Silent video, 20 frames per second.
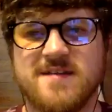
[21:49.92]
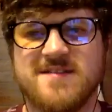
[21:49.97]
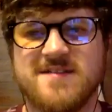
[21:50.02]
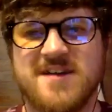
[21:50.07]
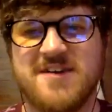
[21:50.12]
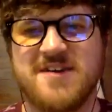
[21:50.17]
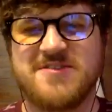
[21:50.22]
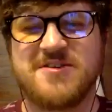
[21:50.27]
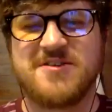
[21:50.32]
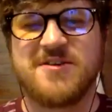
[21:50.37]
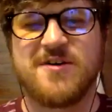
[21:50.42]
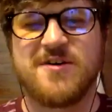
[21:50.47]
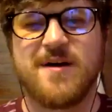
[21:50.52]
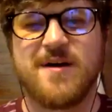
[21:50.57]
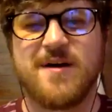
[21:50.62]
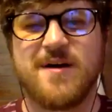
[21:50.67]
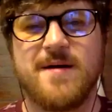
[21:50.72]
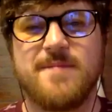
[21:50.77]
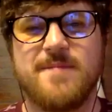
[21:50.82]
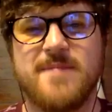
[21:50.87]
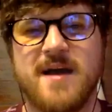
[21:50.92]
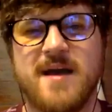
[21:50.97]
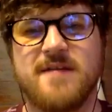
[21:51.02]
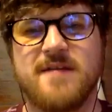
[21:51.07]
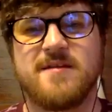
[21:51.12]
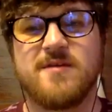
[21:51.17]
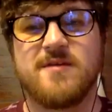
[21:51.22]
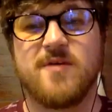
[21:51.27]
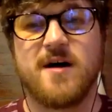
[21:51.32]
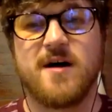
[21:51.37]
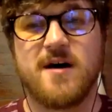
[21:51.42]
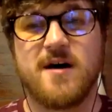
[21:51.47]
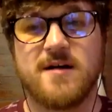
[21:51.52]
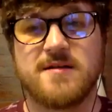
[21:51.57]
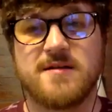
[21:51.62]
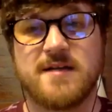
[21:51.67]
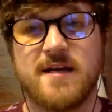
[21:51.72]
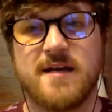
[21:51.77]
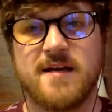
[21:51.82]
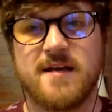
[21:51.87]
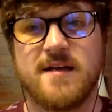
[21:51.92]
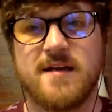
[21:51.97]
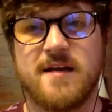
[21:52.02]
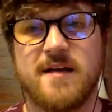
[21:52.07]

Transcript: Dr. Matthew Hoskin.